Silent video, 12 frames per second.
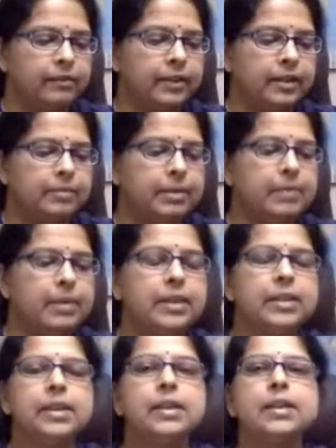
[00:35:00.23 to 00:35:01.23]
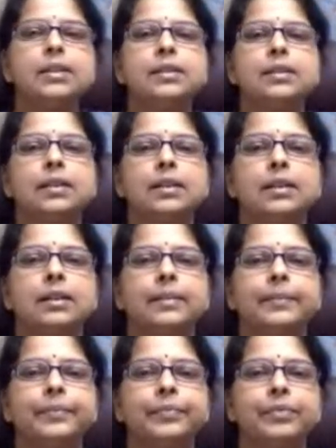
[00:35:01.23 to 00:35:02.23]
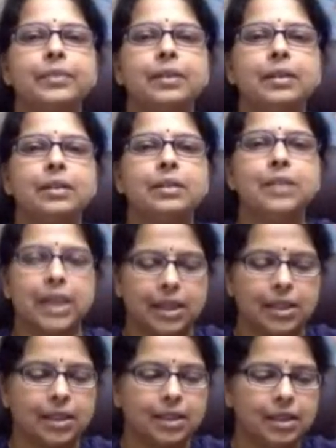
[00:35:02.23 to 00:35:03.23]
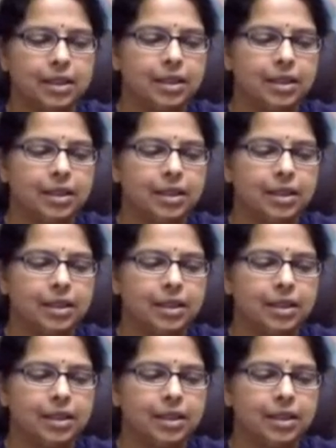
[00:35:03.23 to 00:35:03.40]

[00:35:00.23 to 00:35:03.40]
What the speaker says: will be maintained as 10.